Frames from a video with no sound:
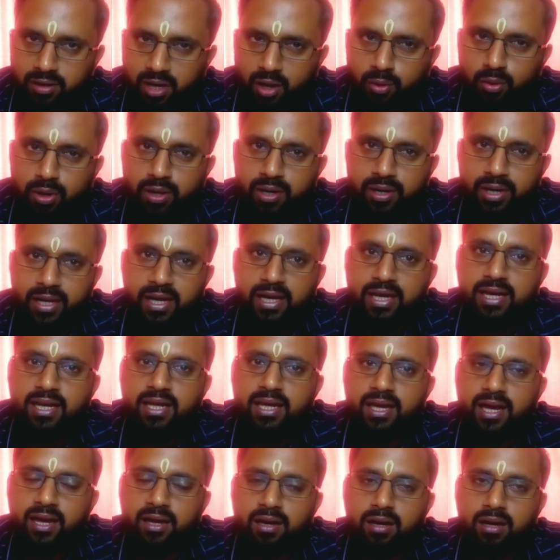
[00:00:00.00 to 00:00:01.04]
our
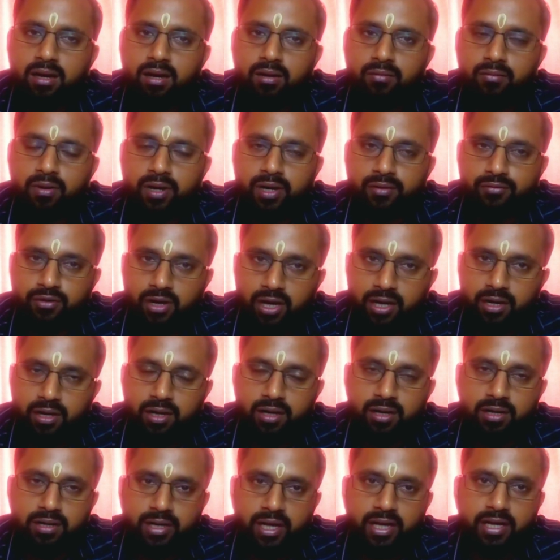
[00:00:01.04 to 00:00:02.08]
daily what we
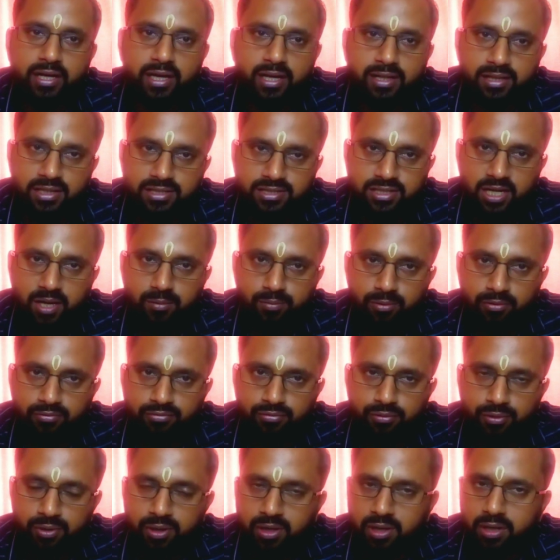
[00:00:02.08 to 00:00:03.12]
are taking this type
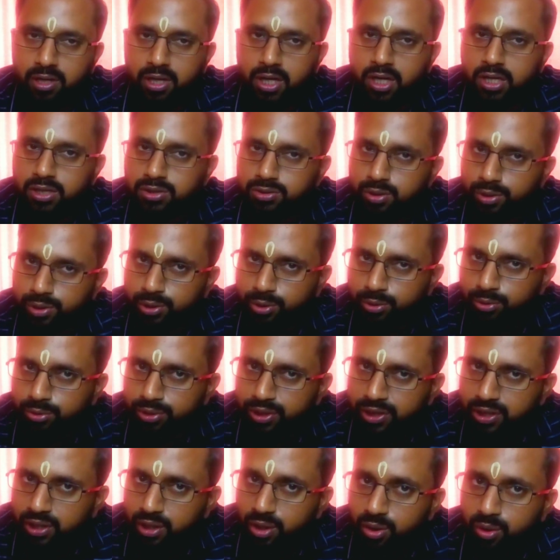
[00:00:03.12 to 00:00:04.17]
of food. So you
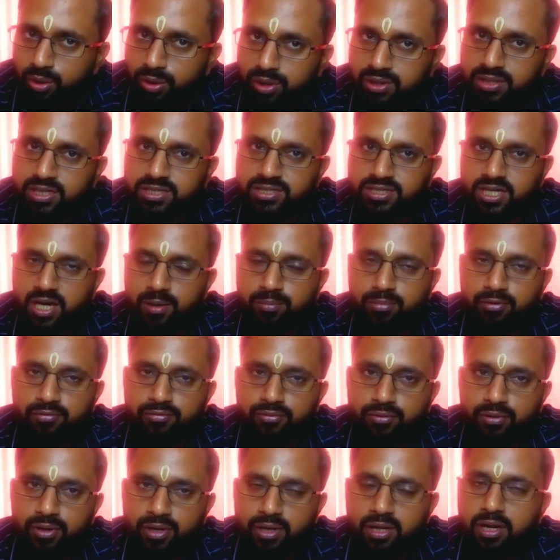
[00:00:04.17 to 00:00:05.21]
include this type
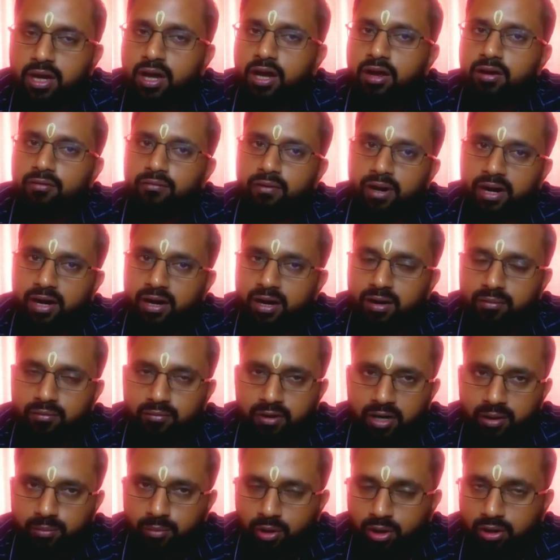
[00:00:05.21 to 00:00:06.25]
of food.
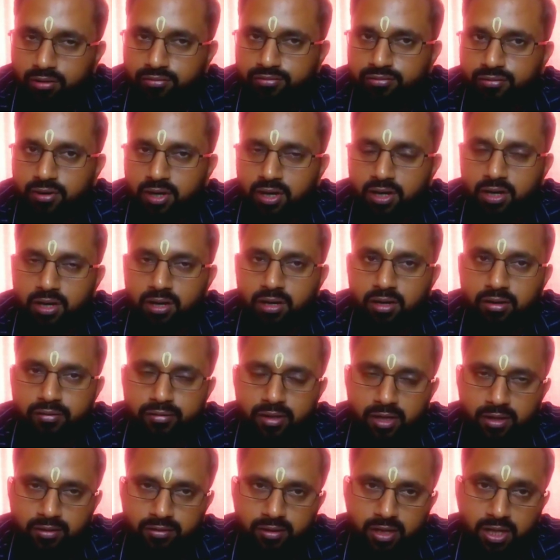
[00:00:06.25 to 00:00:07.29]
One more
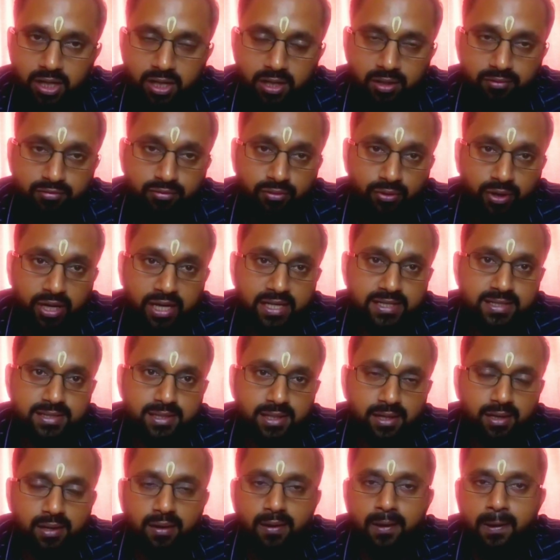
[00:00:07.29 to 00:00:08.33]
food
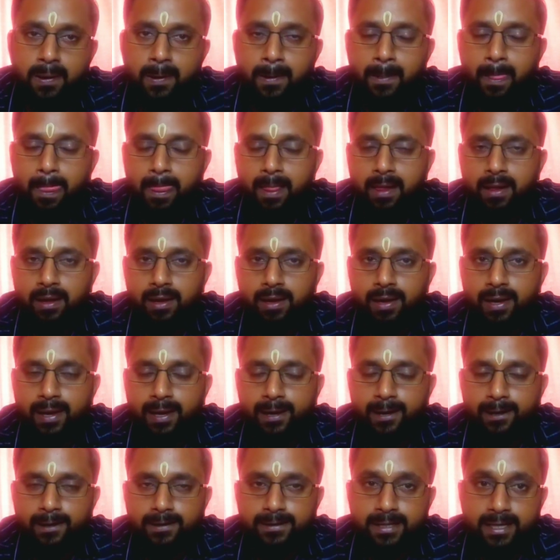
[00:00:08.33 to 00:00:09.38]
is there,
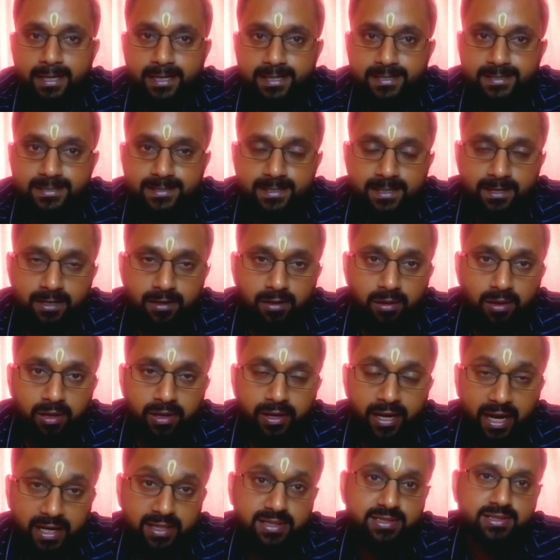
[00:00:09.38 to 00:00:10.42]
that is
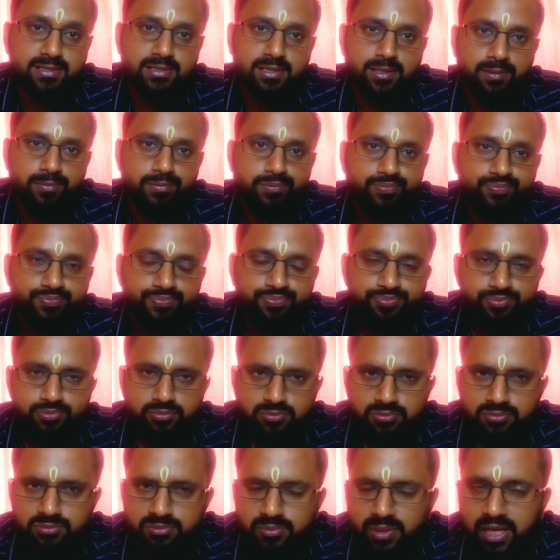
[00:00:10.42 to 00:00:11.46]
nuts.
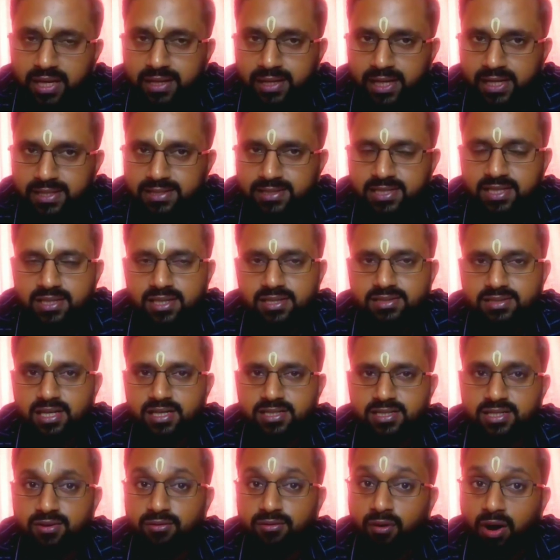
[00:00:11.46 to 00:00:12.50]
Nuts in the
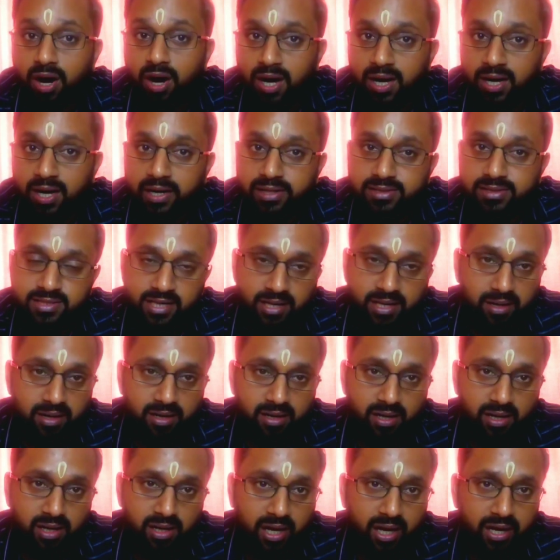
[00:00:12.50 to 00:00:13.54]
sense of walnuts
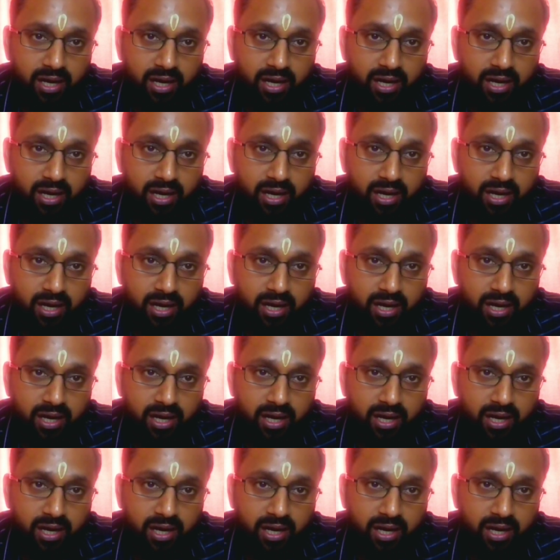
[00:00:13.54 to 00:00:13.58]
and